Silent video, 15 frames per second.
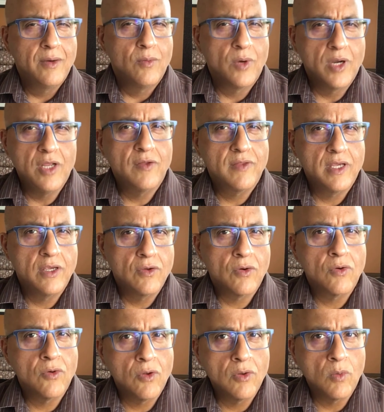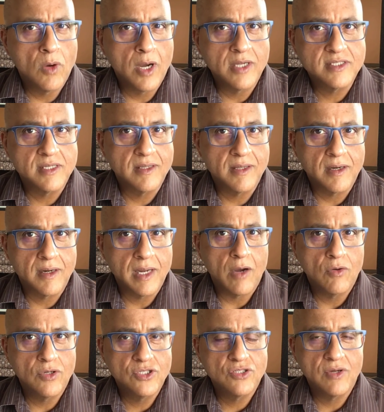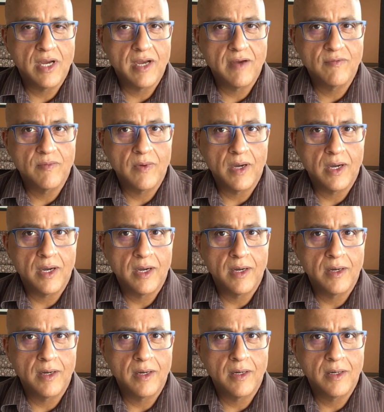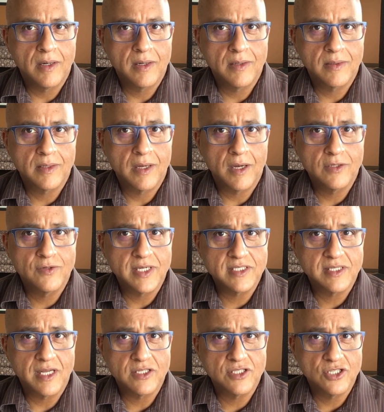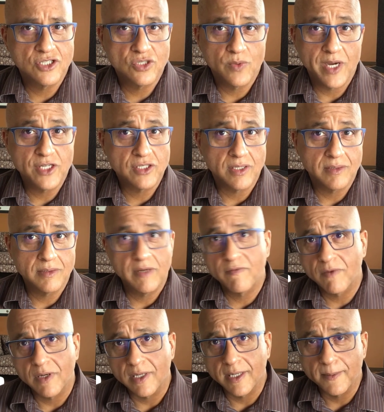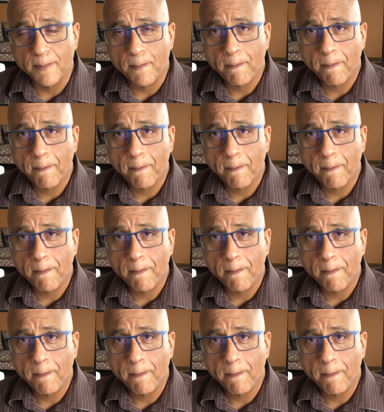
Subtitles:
What do you think your role was in there, and how could you have addressed that situation differently?